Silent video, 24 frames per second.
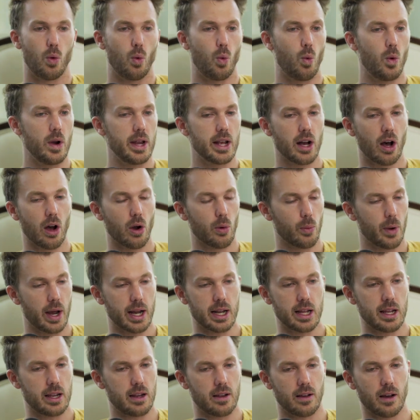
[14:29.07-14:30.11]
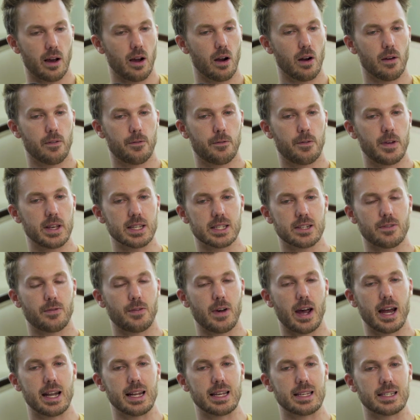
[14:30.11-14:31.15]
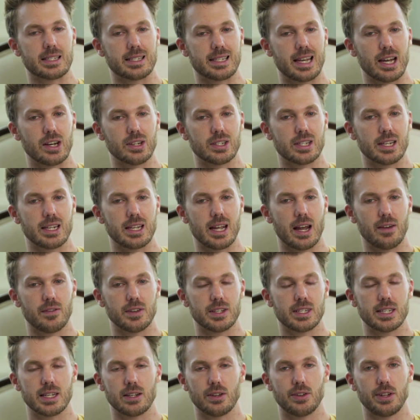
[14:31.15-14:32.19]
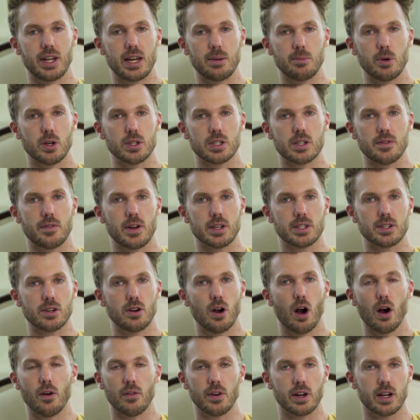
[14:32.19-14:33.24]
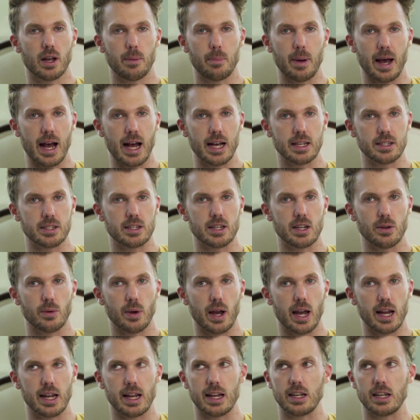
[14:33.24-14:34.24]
We already are fist fighting scarcity every single day. Most of us are over capacity, right?